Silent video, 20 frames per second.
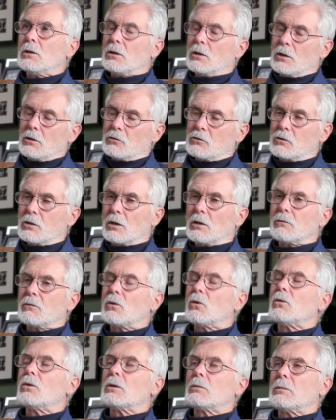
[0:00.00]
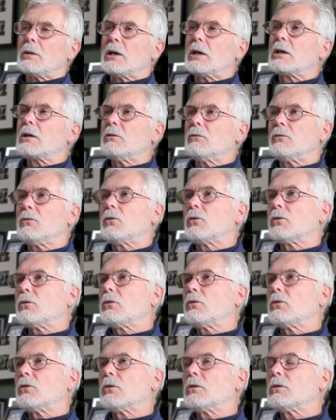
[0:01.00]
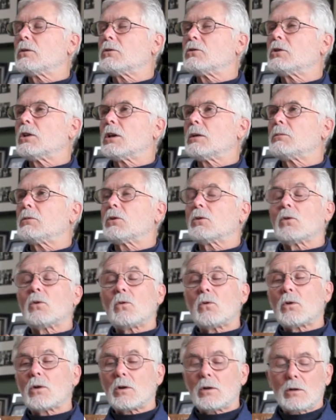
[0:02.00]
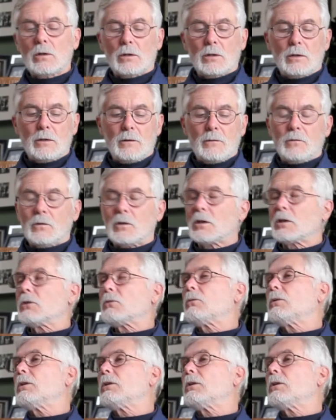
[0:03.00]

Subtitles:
instead of going back and forth during the chapter, or they could